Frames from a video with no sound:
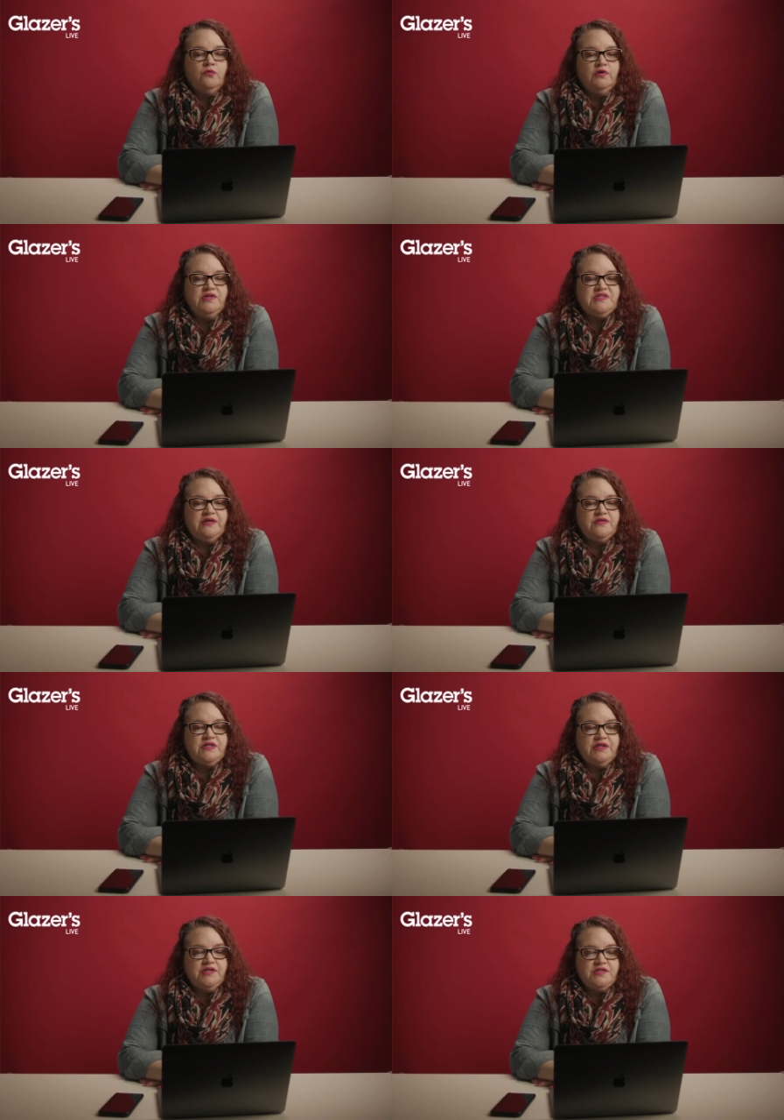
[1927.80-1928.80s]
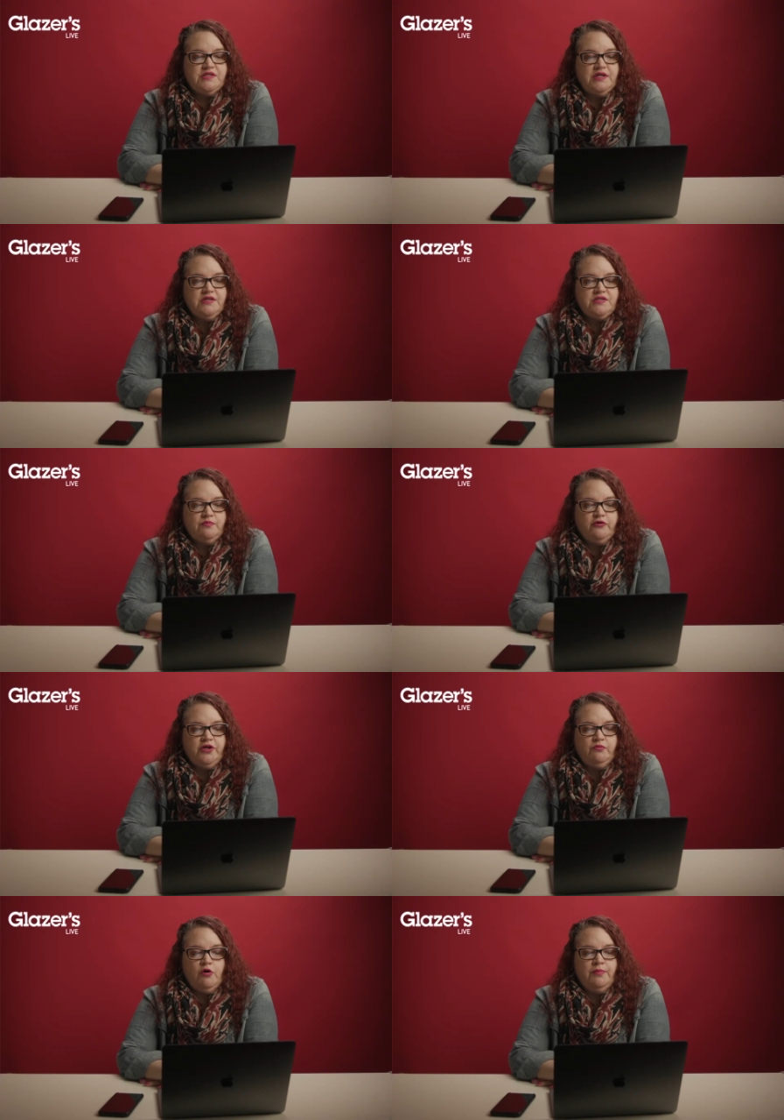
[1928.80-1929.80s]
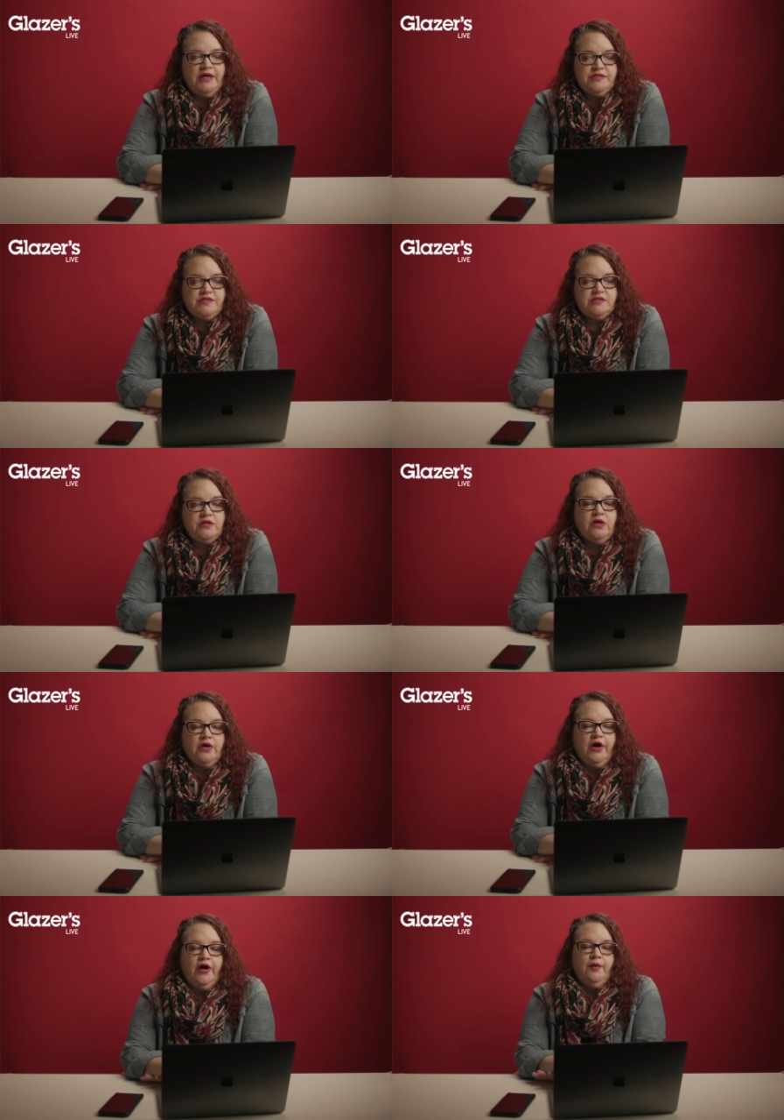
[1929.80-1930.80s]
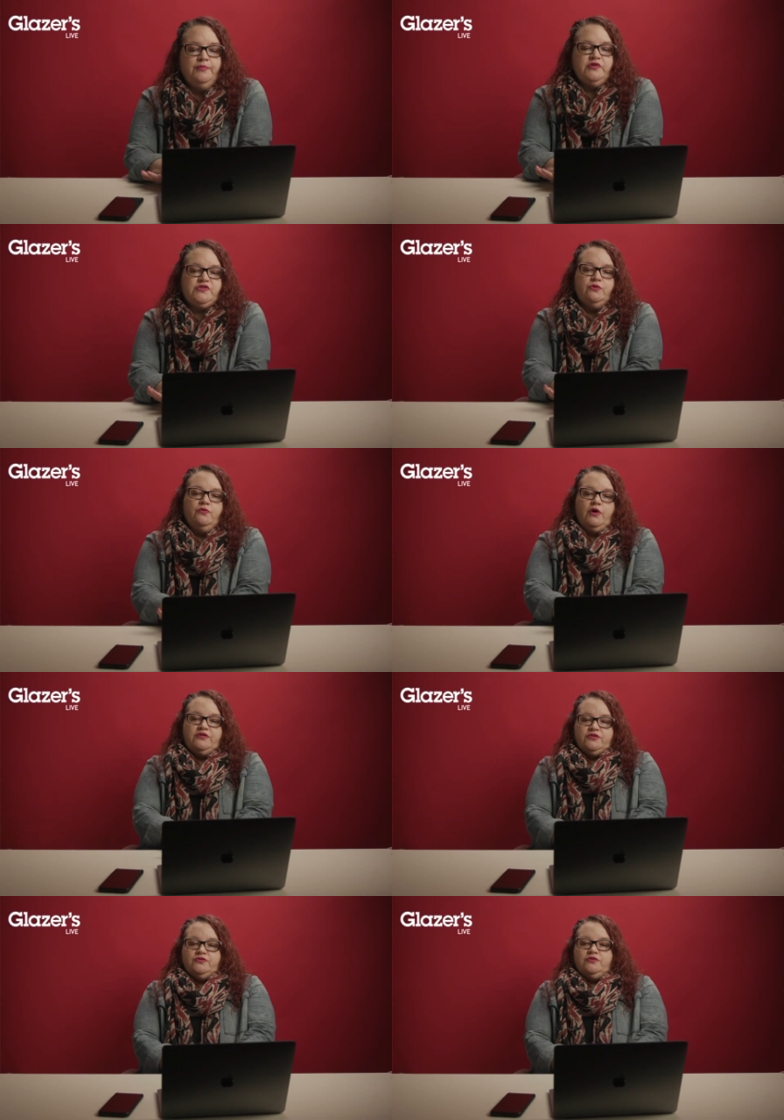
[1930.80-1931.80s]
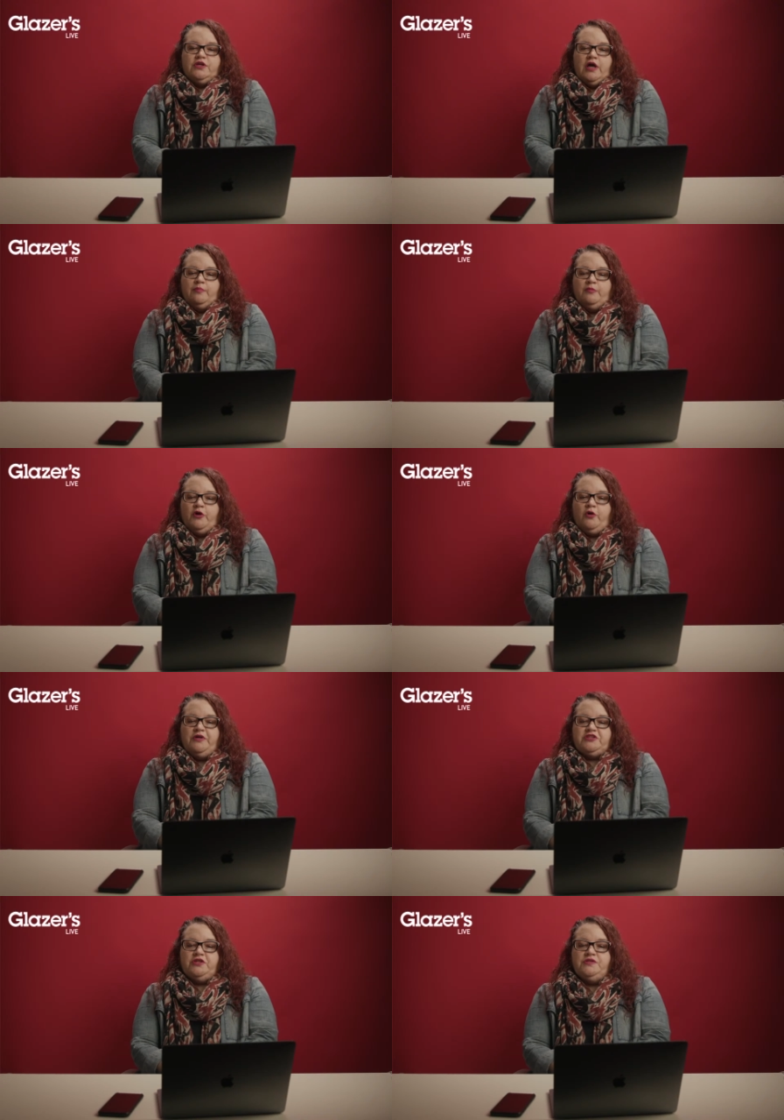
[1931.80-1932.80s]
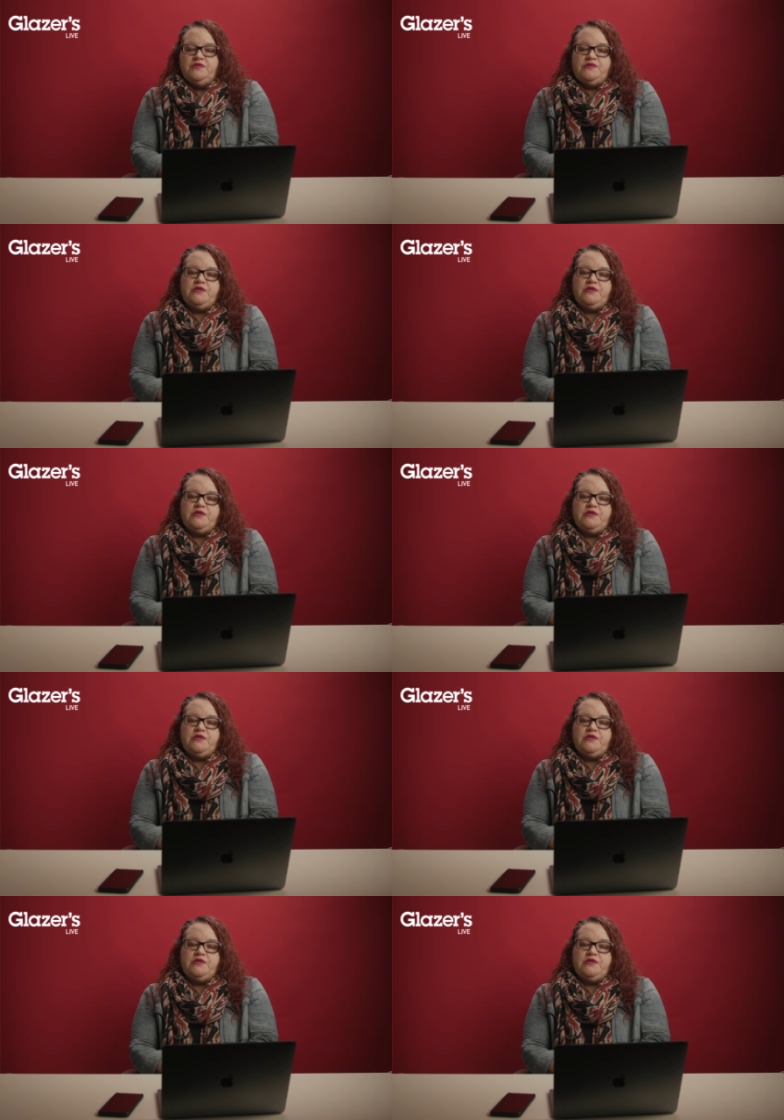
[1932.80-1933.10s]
Well, it sounds like it's a pretty robust. So I'll do a couple more questions.